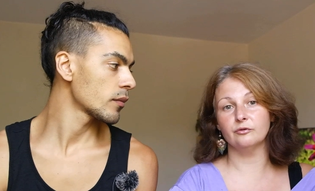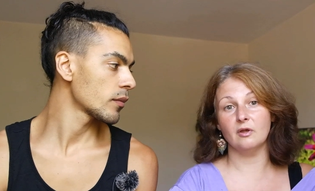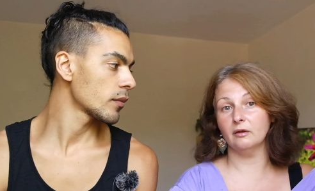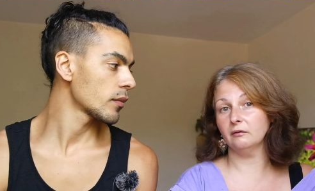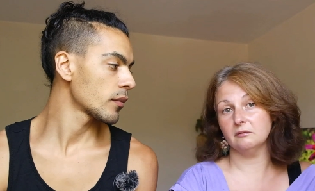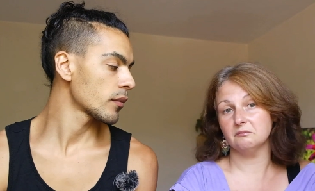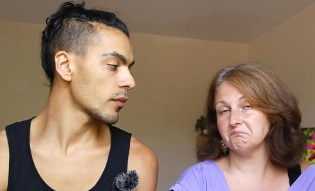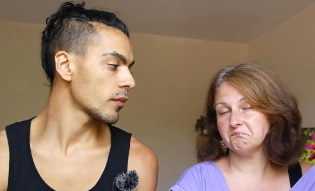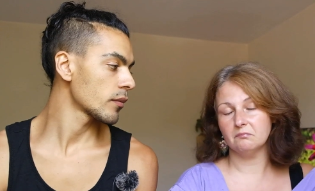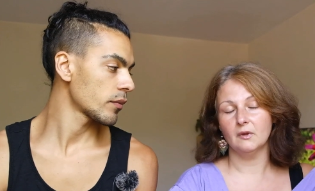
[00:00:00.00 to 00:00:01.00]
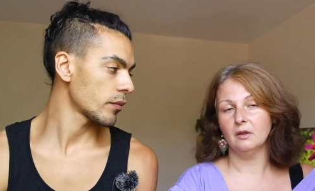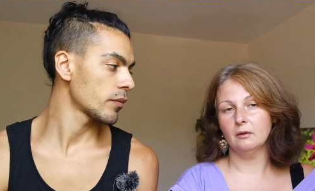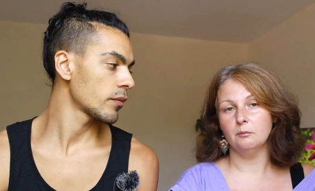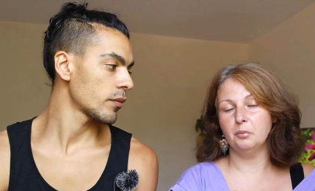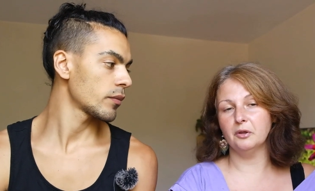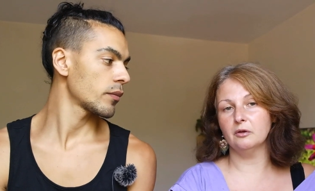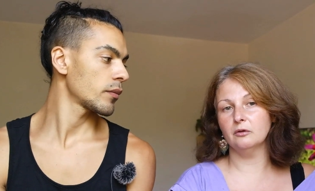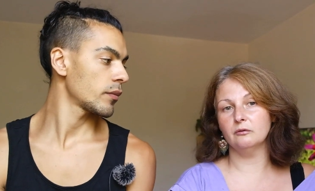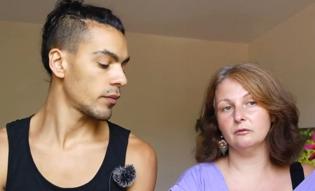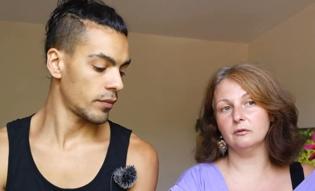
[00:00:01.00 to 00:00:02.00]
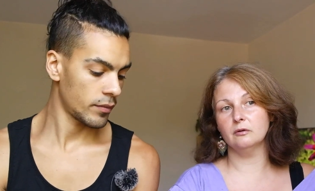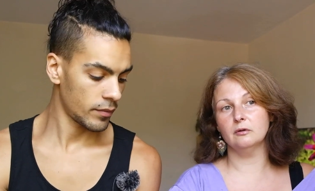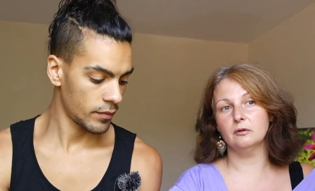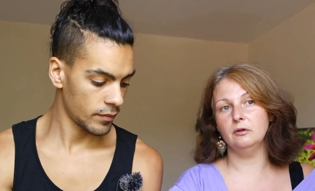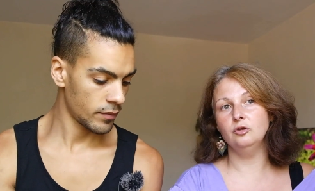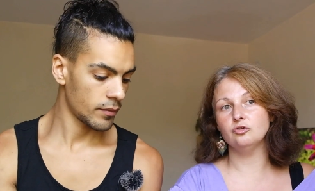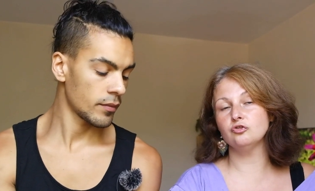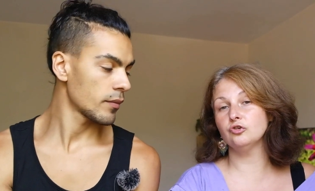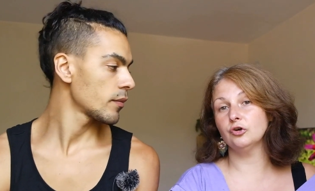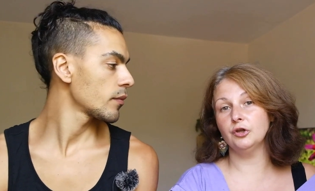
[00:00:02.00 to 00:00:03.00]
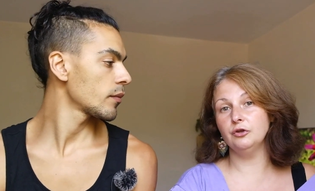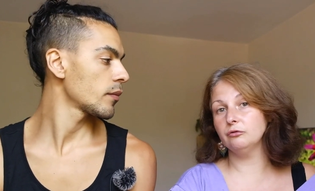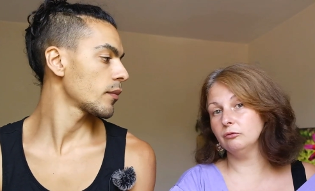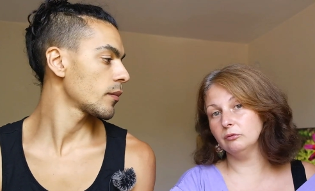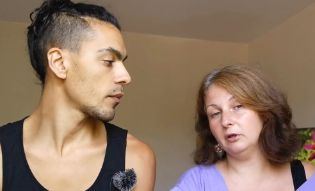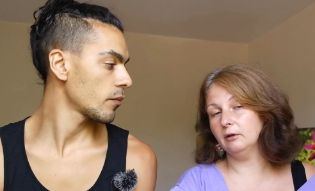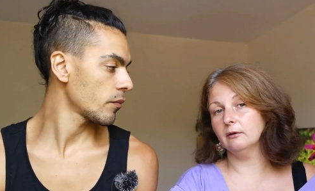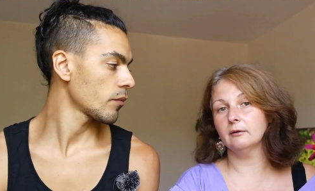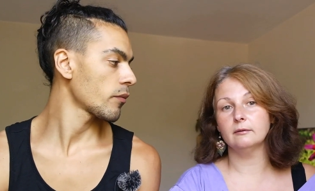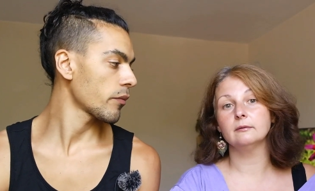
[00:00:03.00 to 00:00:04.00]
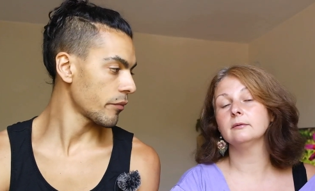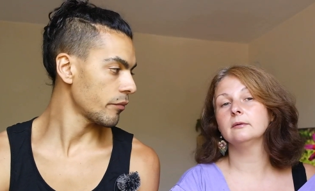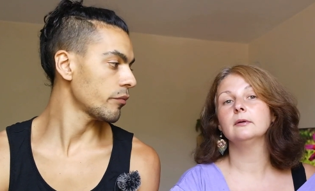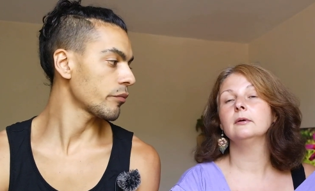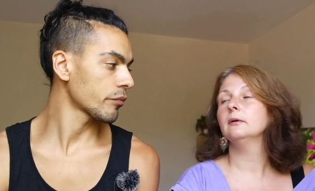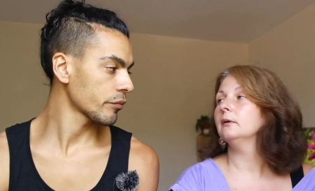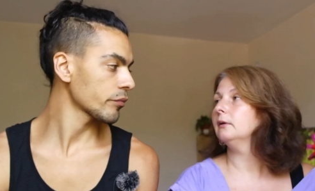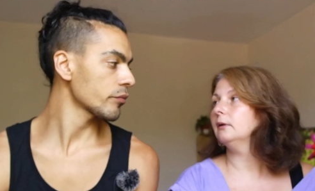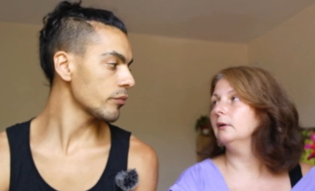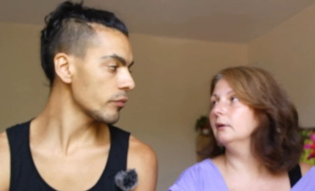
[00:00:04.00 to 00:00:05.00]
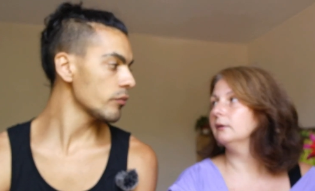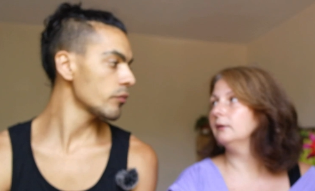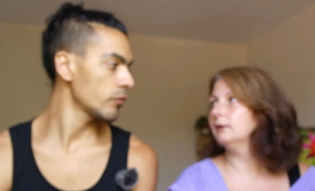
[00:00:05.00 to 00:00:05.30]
Speaker 1: percent, because uh, each journey is unique. And